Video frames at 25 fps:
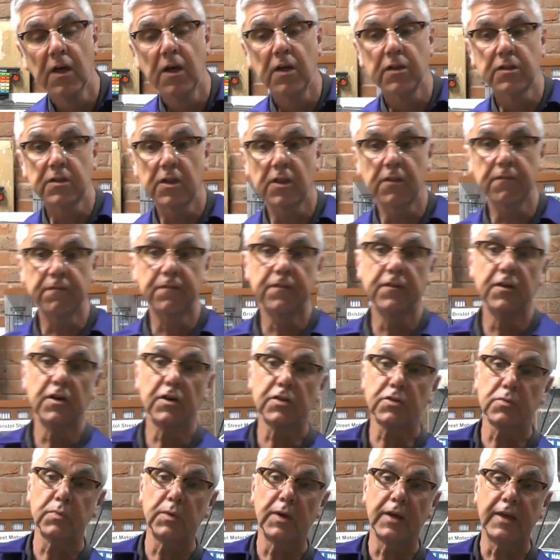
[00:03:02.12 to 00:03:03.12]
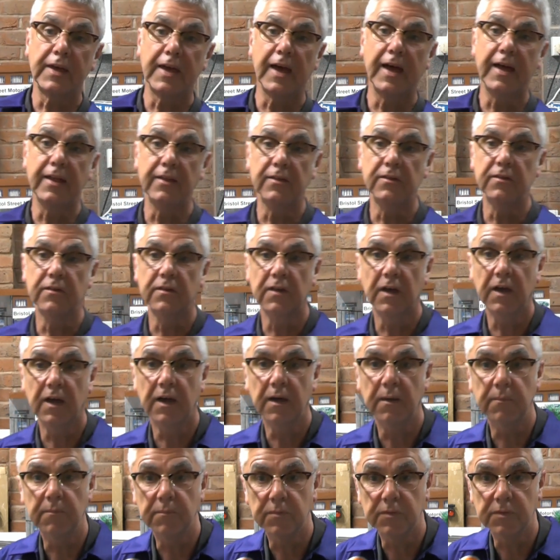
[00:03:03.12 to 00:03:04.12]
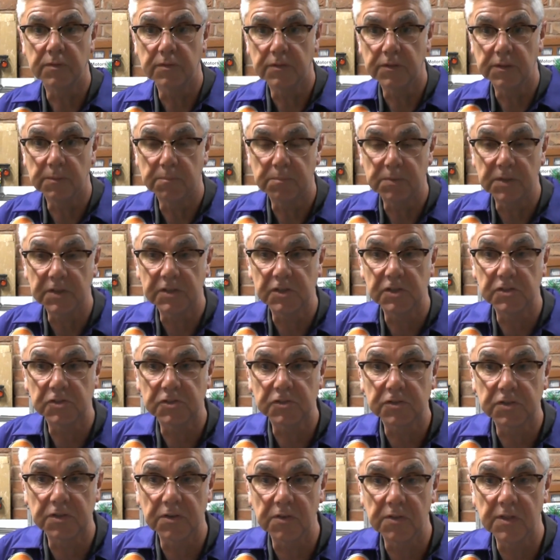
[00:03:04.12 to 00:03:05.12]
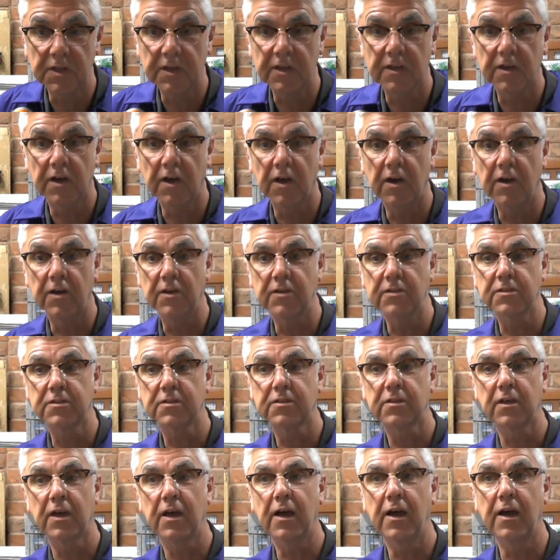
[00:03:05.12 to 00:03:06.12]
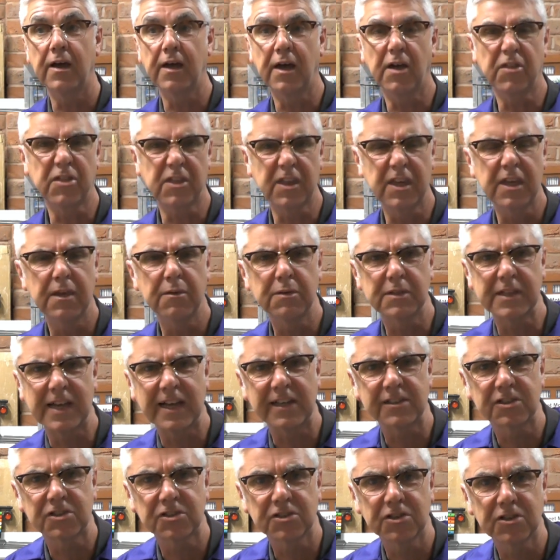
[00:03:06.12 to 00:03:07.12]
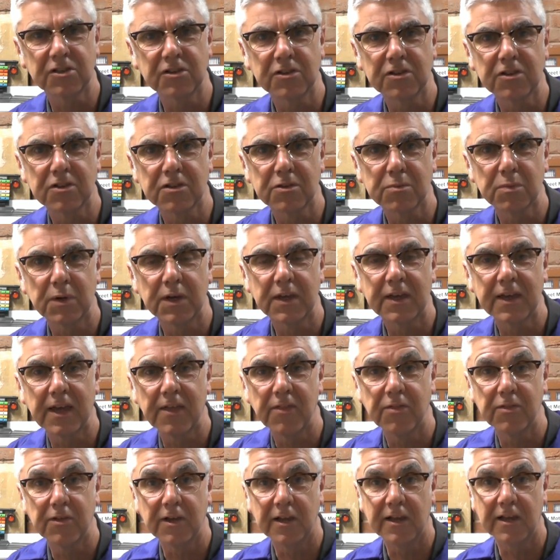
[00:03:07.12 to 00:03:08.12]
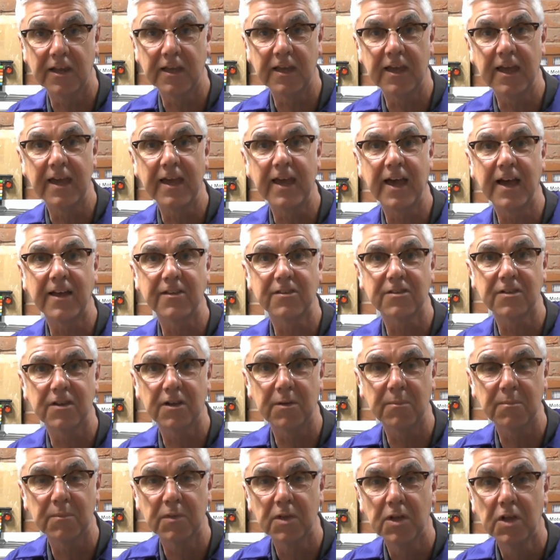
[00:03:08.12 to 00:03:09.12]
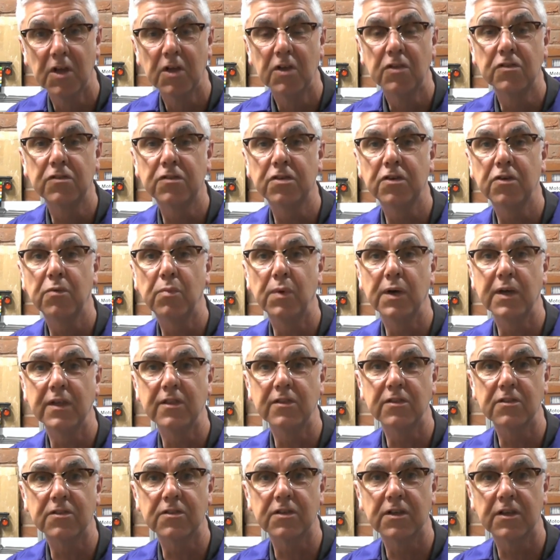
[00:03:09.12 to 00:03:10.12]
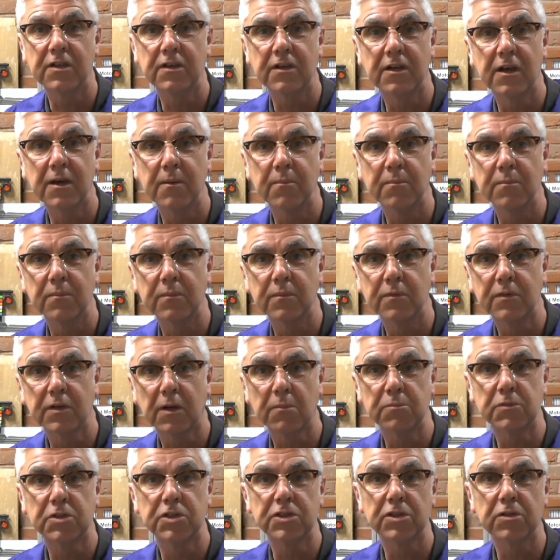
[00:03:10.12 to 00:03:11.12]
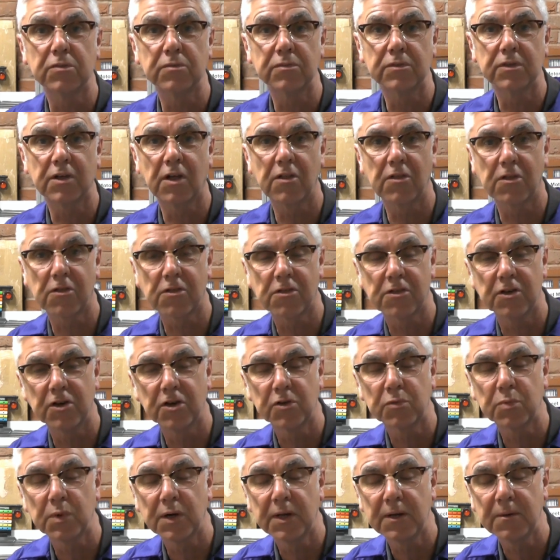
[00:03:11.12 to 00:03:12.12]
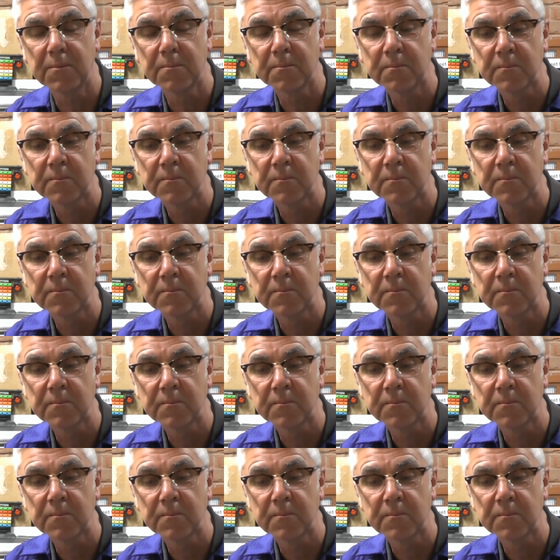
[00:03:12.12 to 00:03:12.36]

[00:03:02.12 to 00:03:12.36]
So the first weekend, the British touring cars, I think it was Ash Sutton's weekend really. He had 2 wins, and Tom Chilton got the 3rd win